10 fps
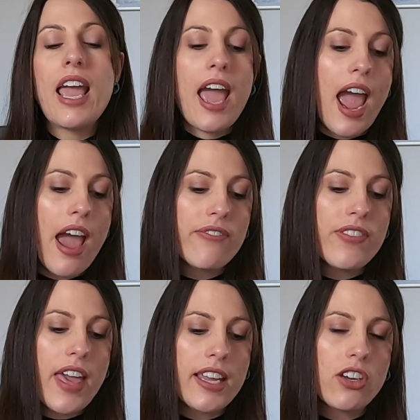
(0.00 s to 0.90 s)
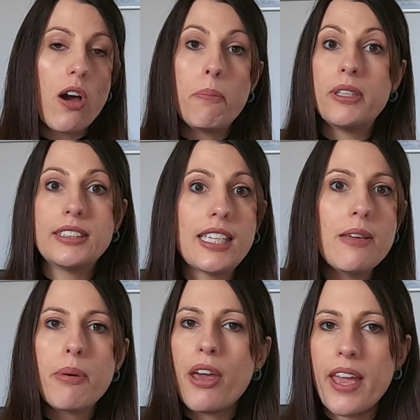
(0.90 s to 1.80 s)
Have they got a
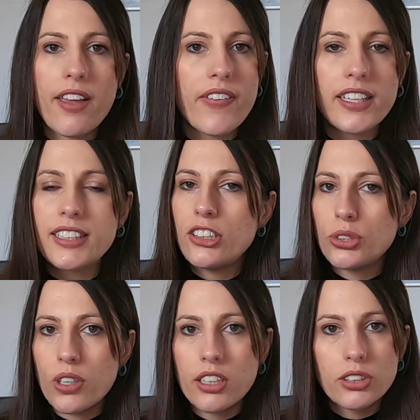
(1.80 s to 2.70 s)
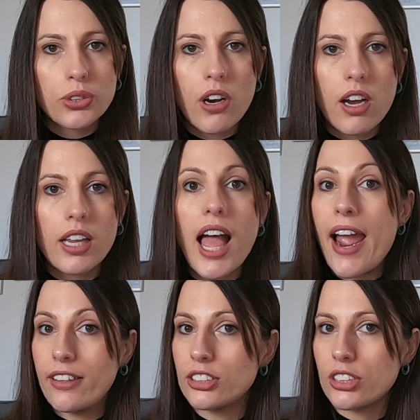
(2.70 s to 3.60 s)
placebo if it's a drug trial,
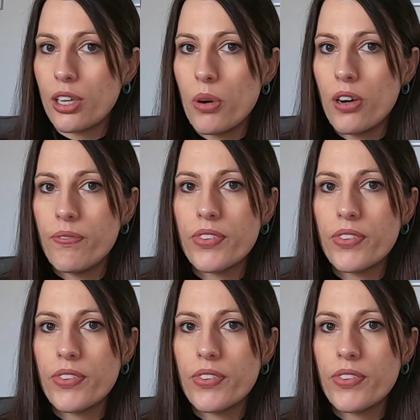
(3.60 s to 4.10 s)
and so on?